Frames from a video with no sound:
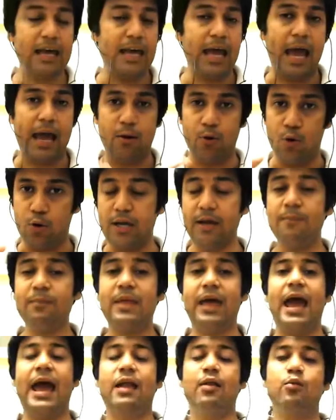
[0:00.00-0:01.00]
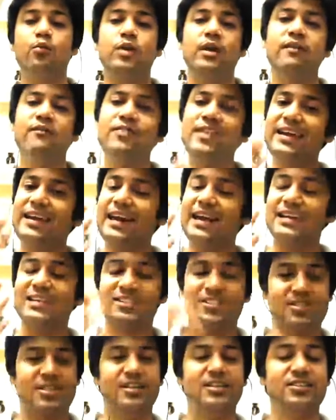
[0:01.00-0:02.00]
Okay, and if they get
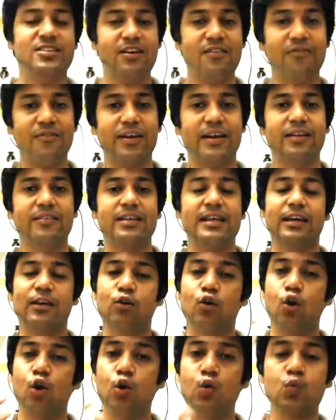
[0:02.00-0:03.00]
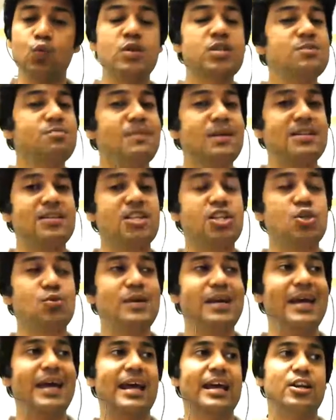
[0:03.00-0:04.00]
stuck somewhere, they can always message me and
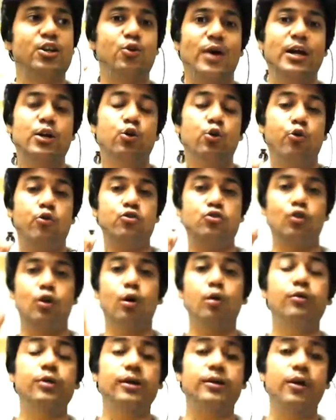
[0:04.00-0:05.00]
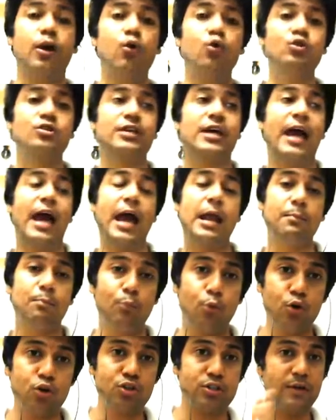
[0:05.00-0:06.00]
I try to resolve their doubts and
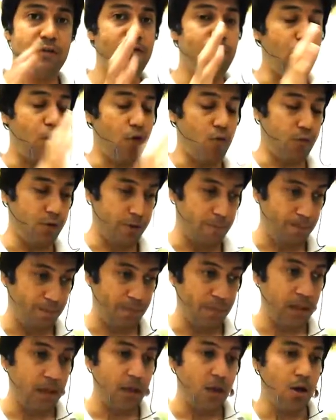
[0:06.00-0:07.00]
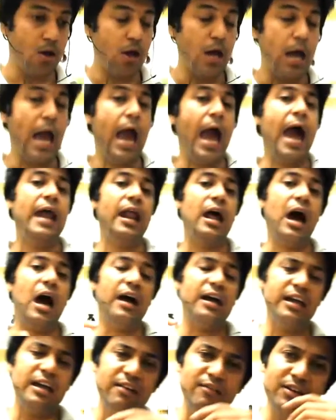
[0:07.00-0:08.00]
push them forward. And
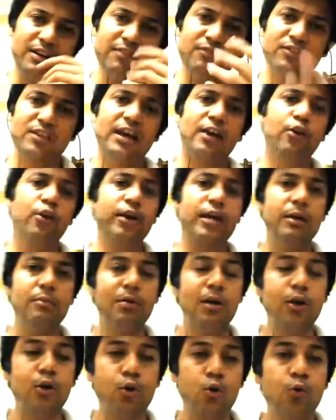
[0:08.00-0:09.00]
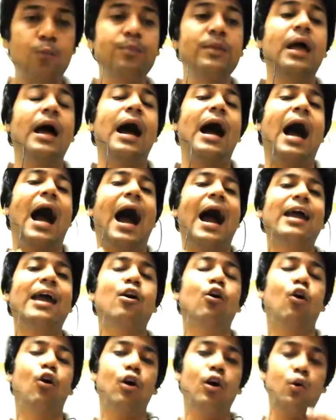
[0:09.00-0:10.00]
even if they are not able to, I
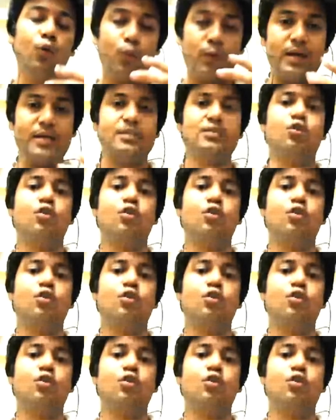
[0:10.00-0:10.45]
always